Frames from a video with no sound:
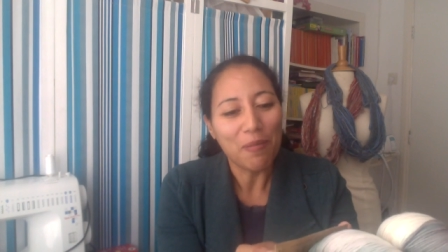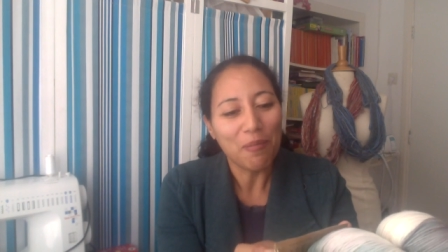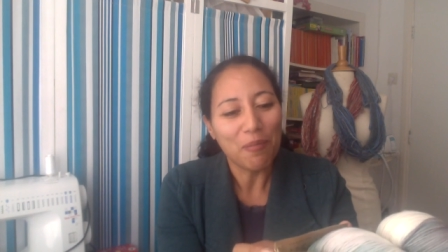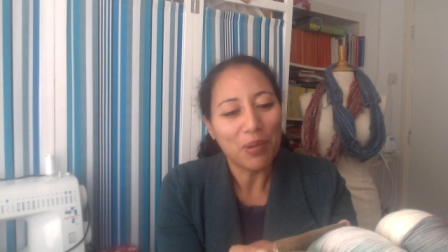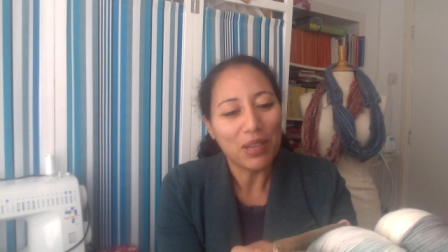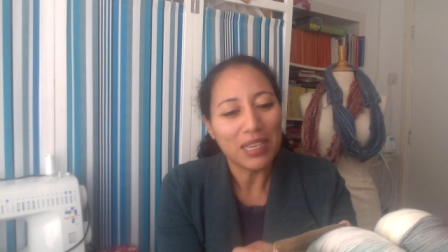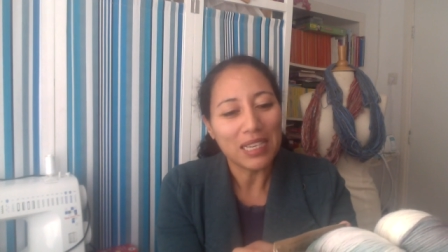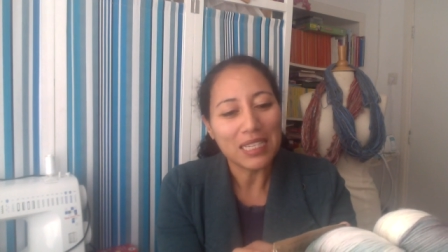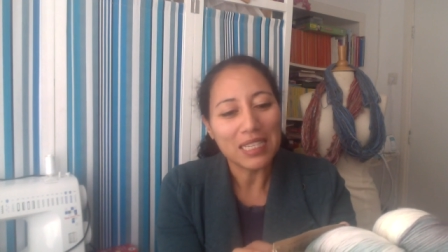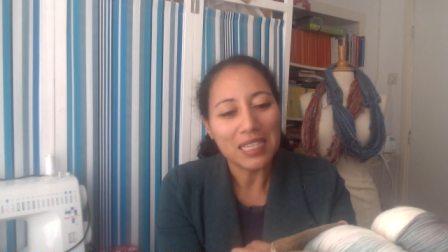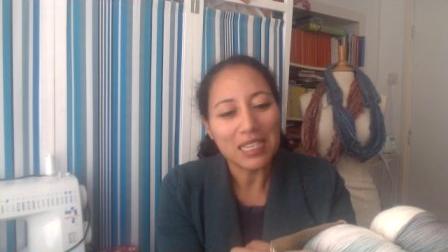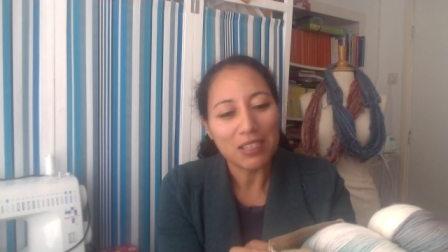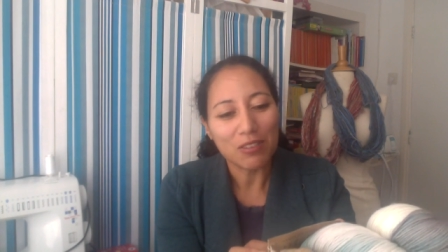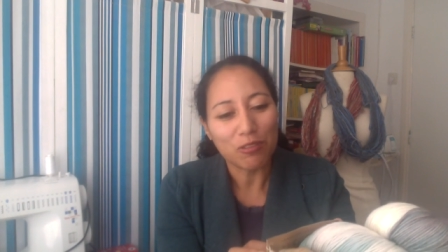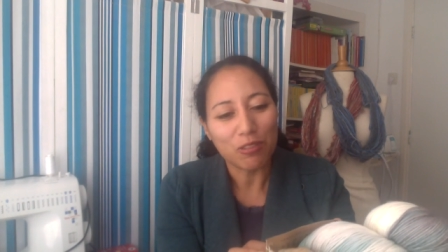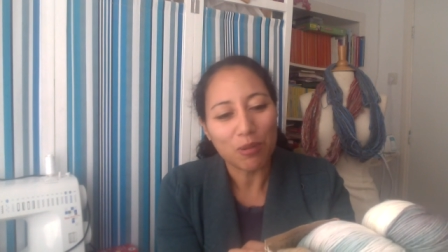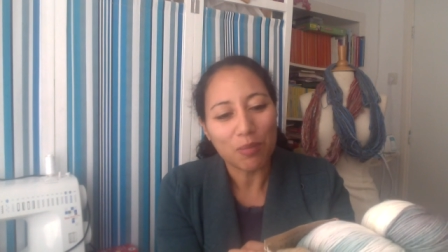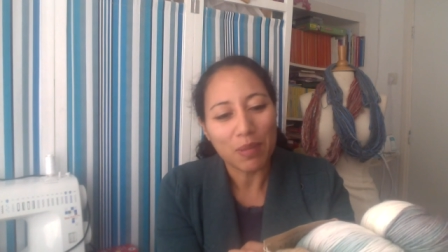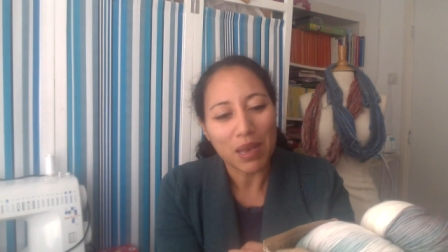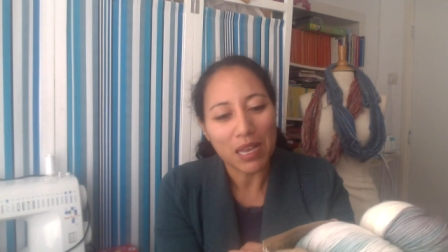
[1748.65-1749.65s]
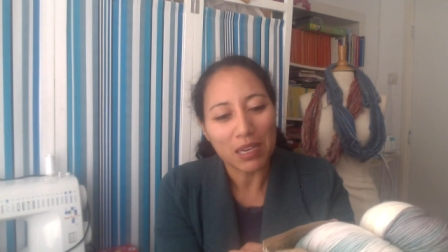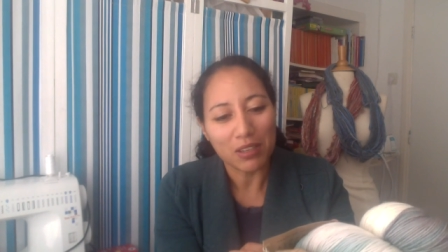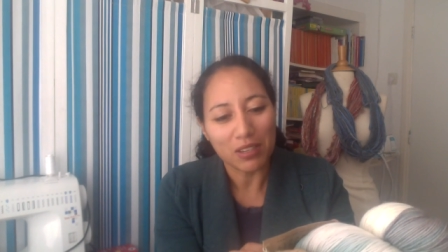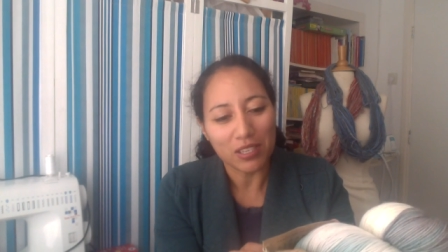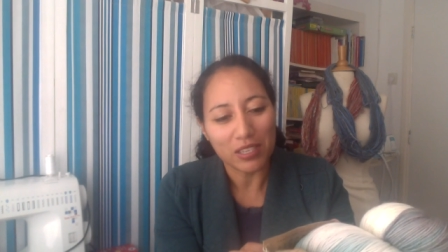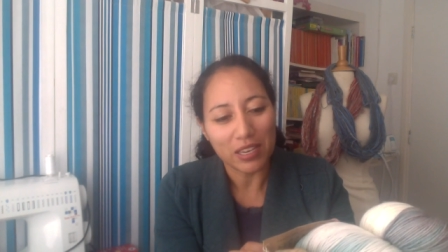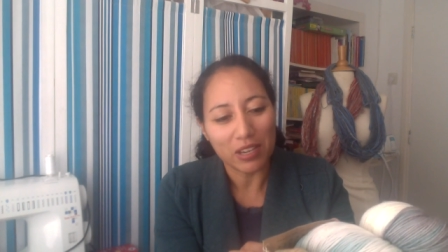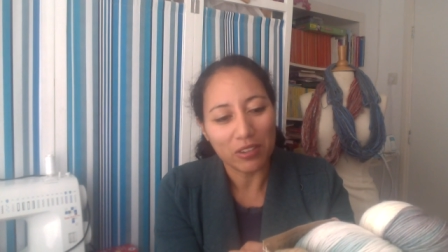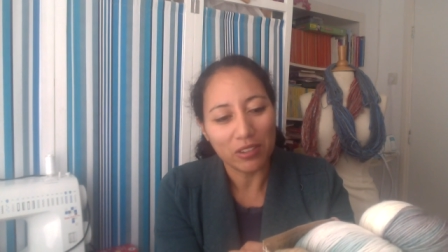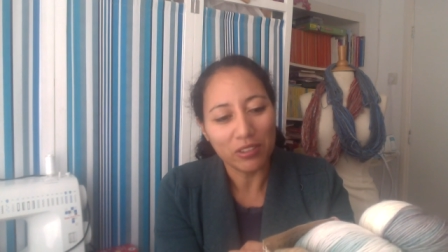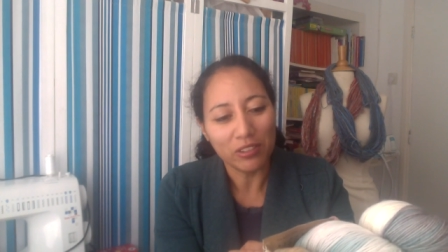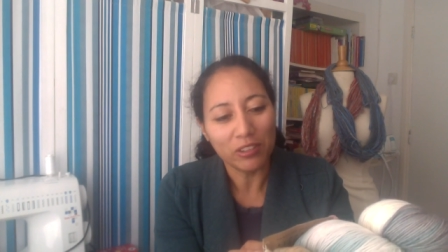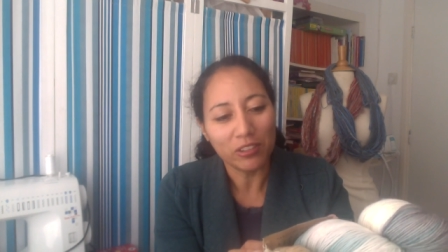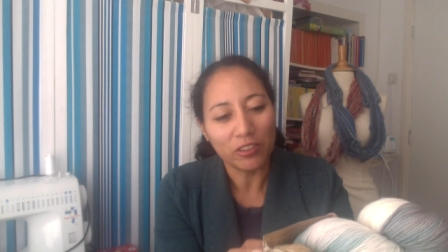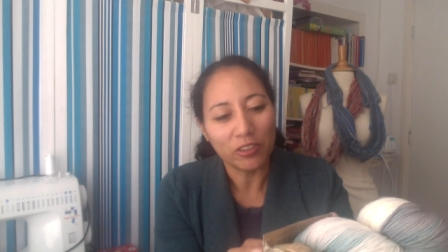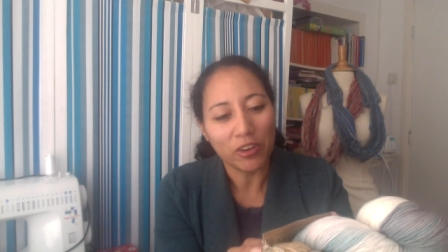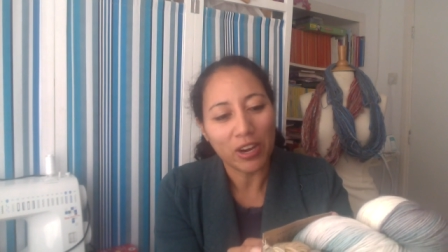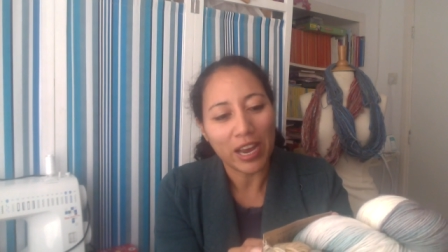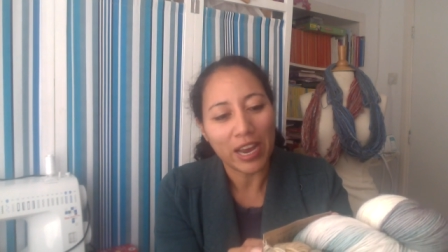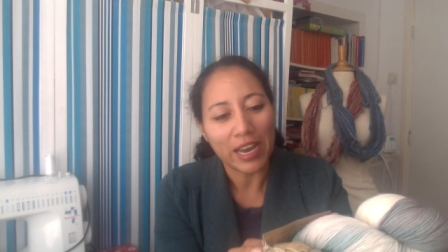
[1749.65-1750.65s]
But this is from Manos del
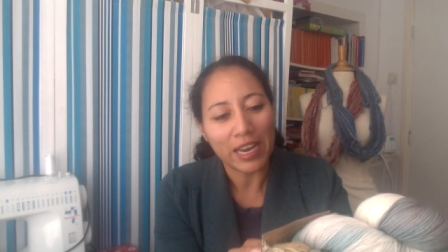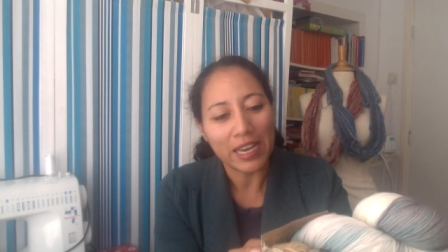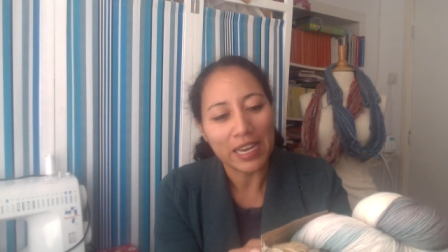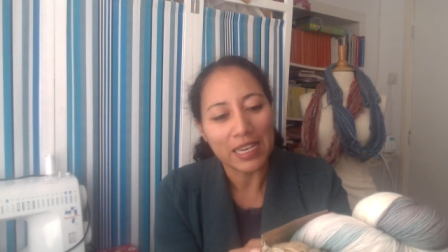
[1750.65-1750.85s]
Uruguay.